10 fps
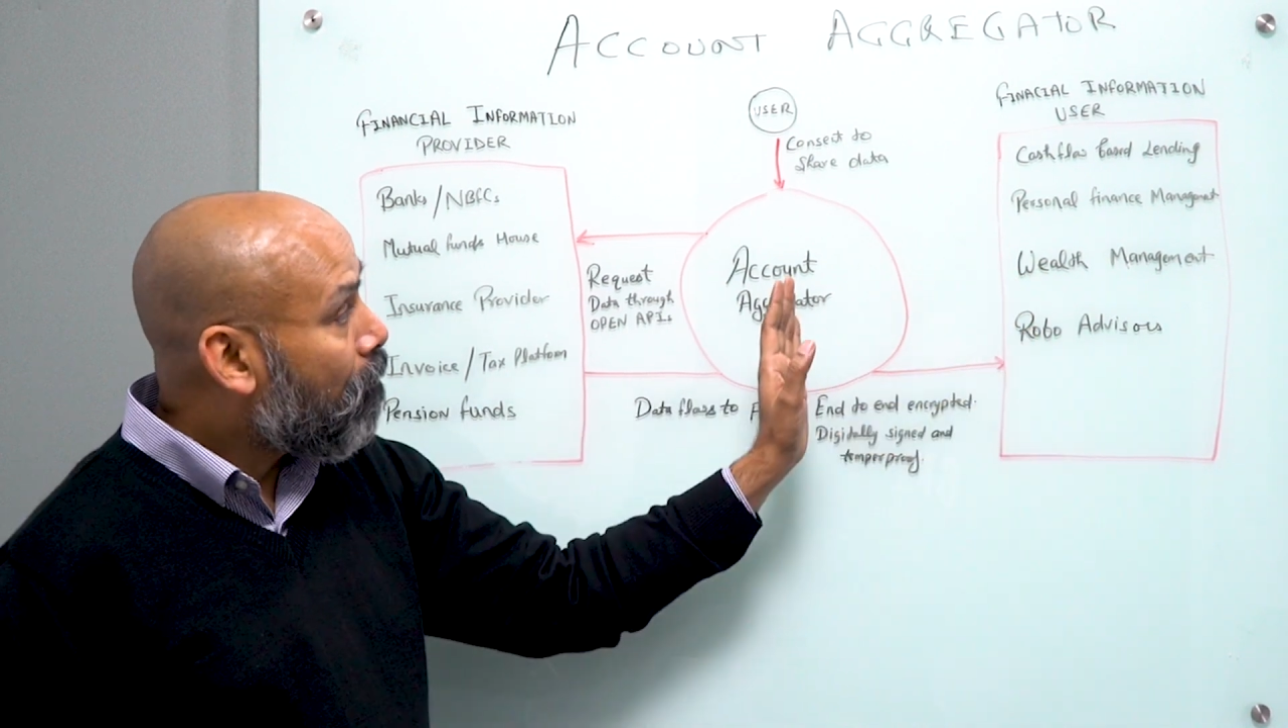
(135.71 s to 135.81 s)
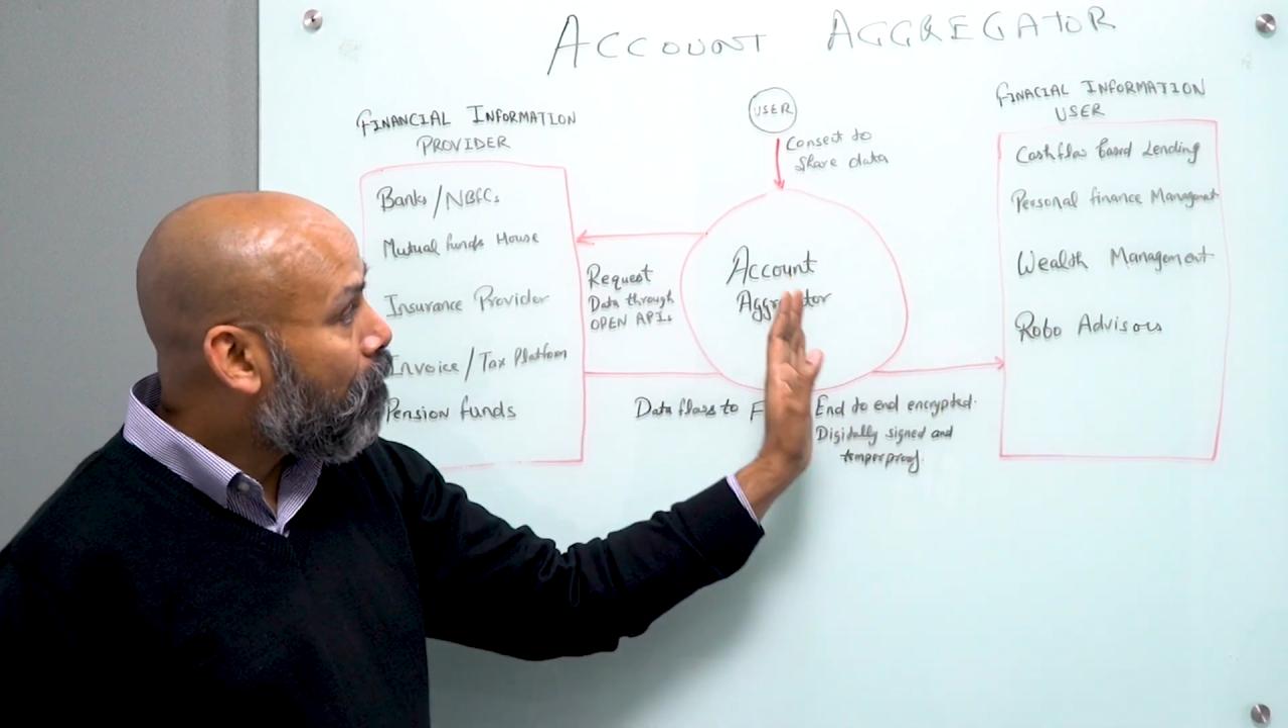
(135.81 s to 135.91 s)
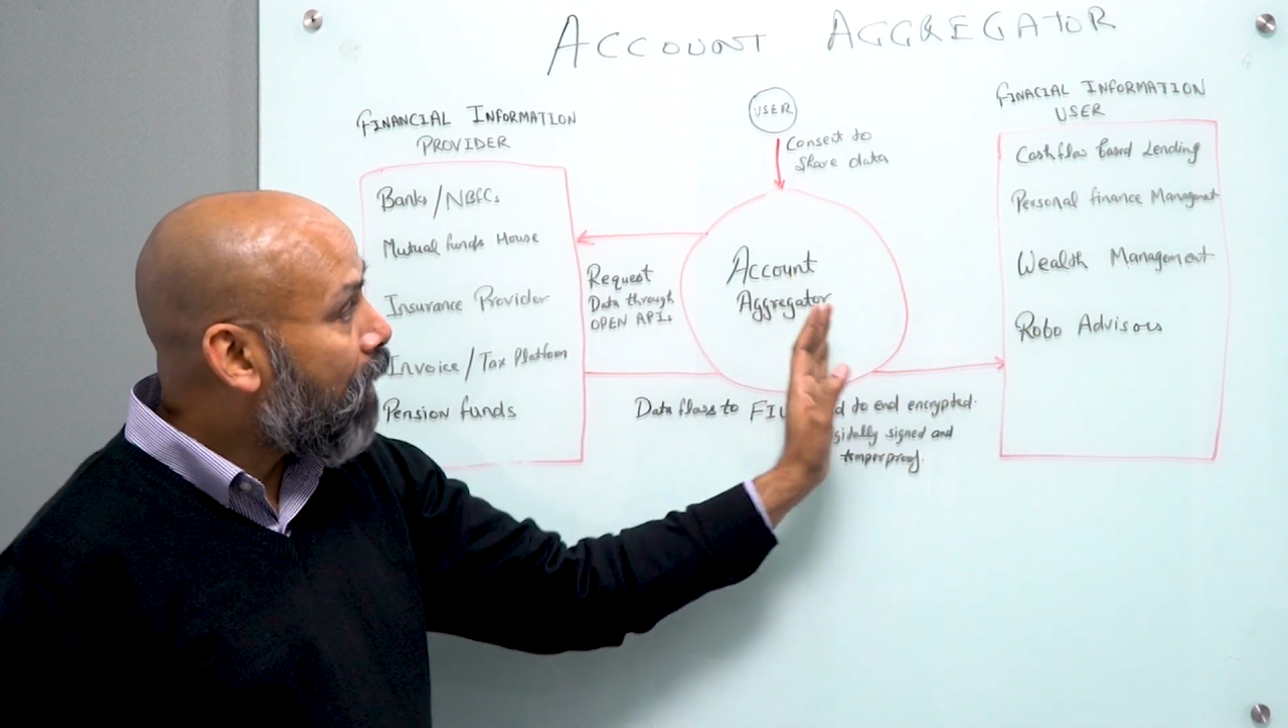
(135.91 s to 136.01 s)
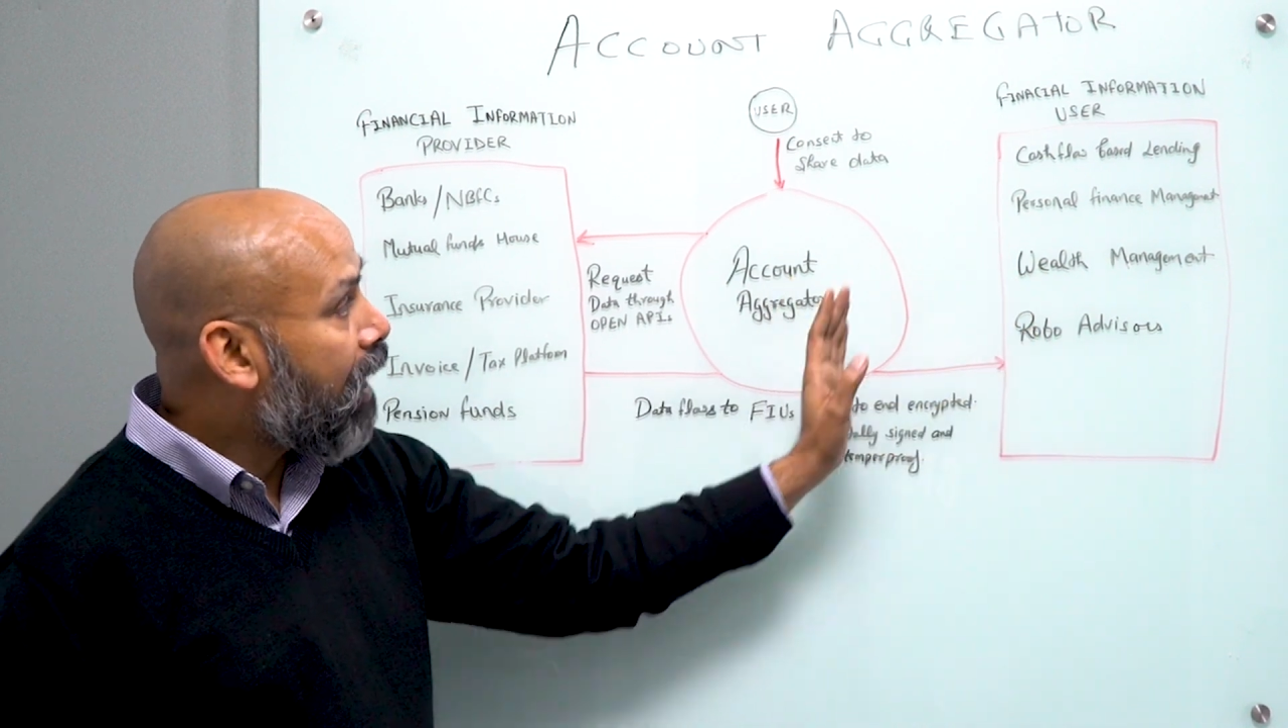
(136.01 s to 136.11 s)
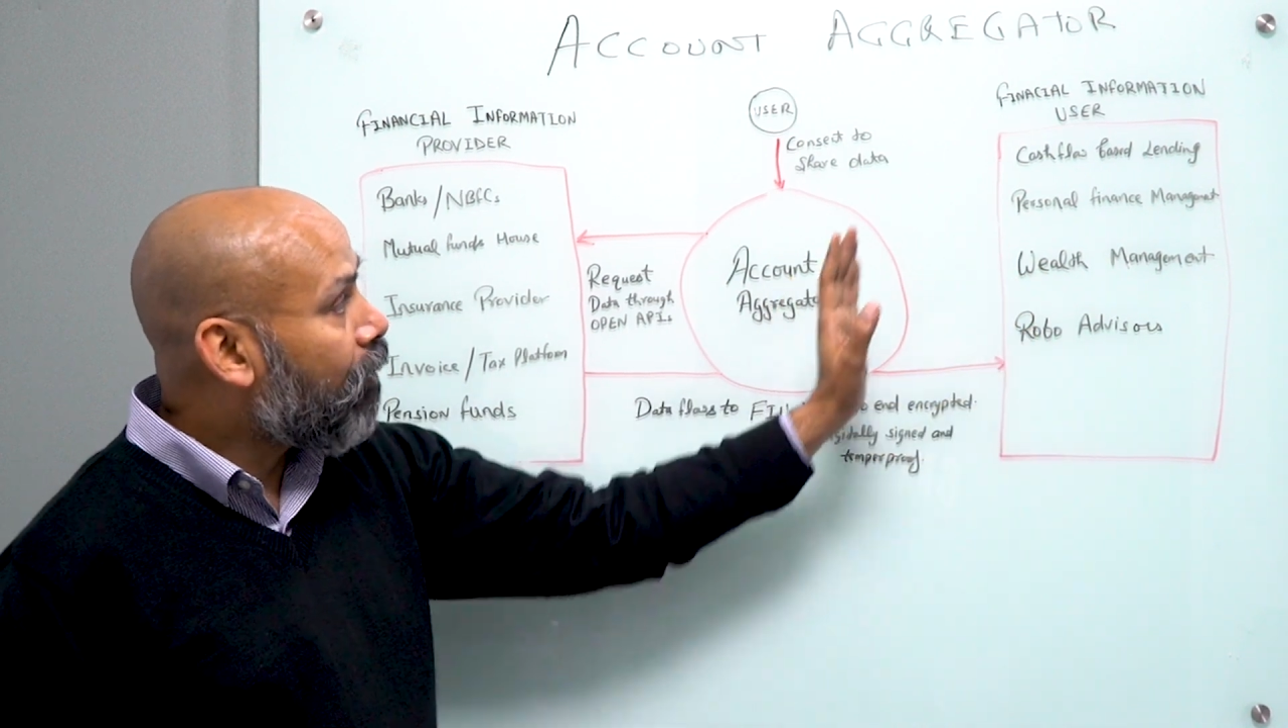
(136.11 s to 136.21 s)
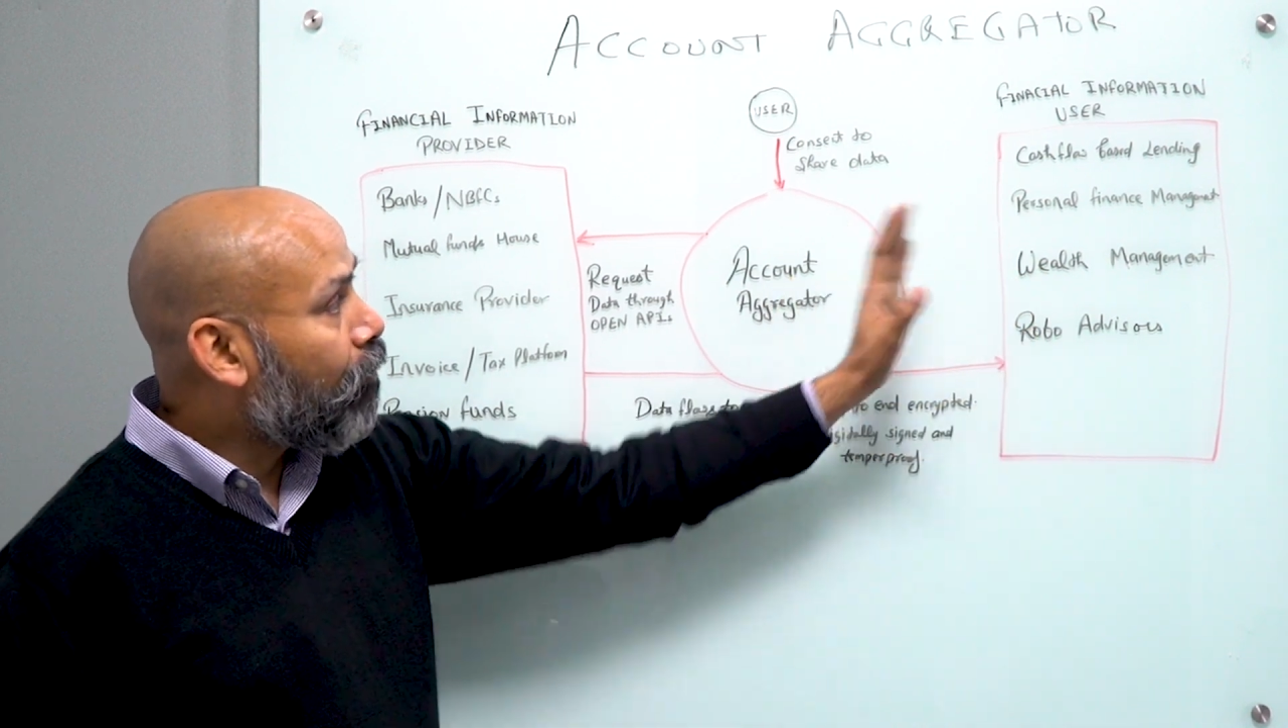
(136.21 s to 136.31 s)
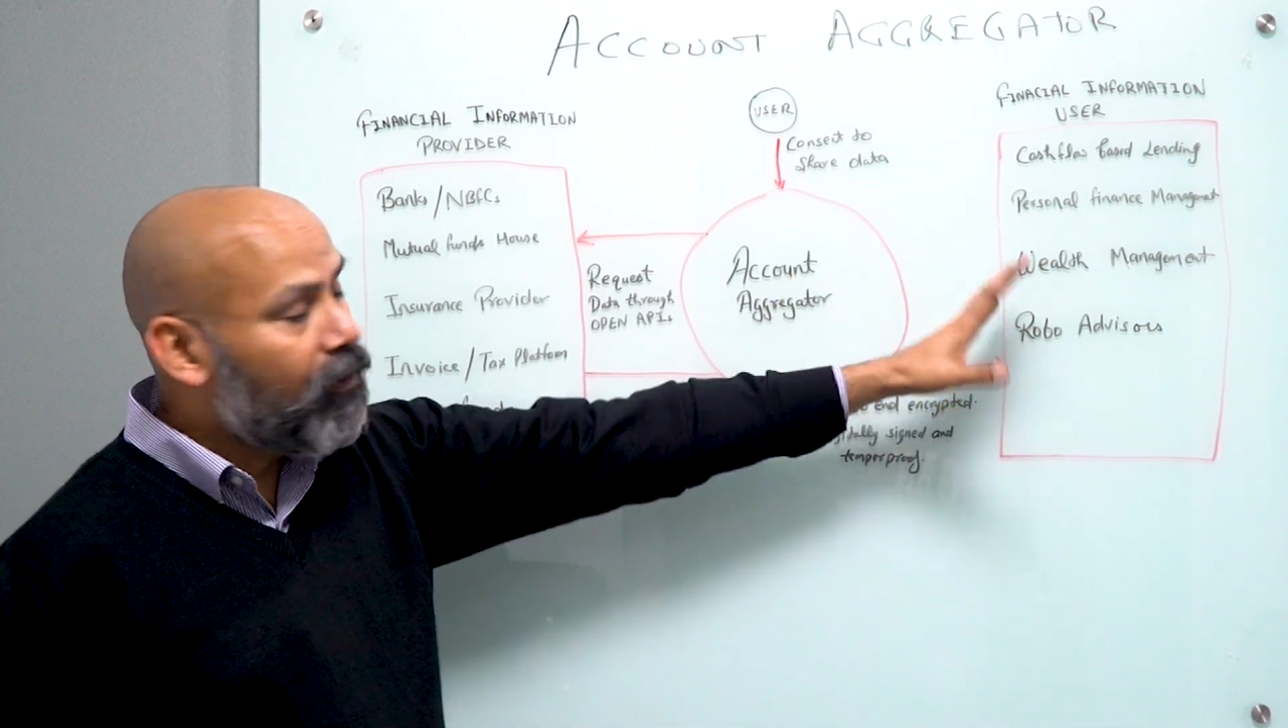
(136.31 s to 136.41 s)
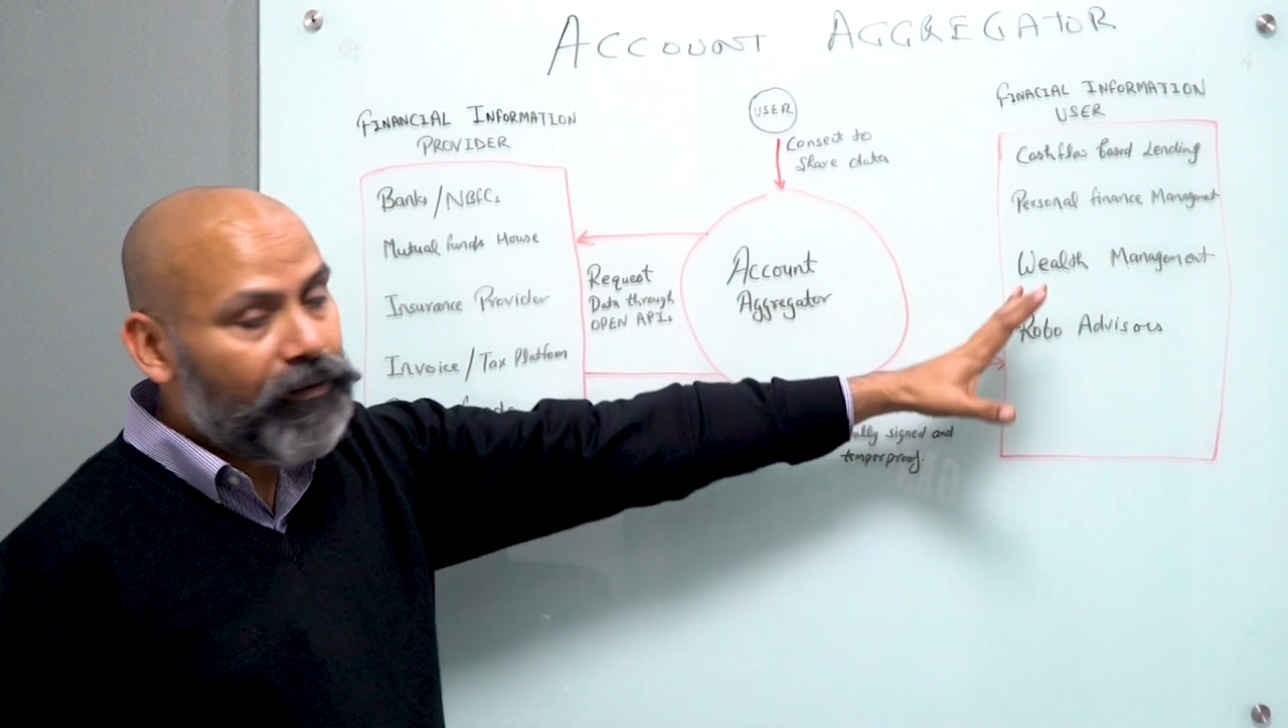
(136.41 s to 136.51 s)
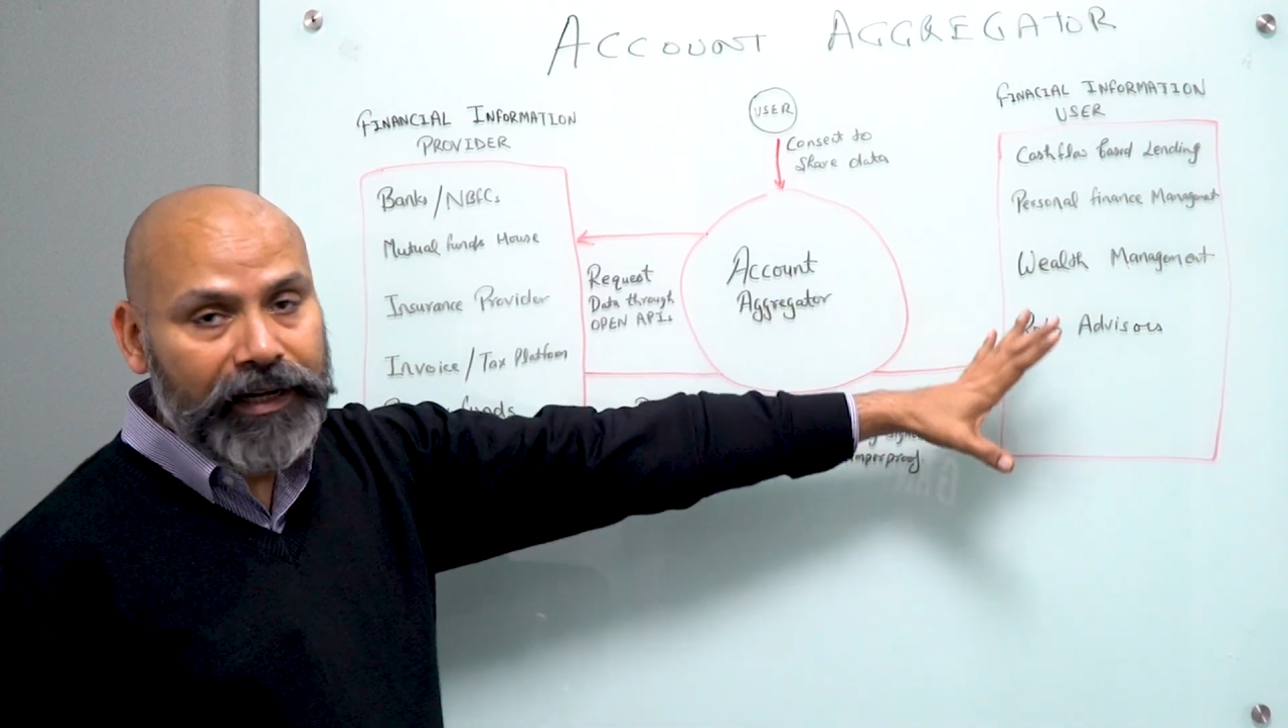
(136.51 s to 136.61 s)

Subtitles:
back to the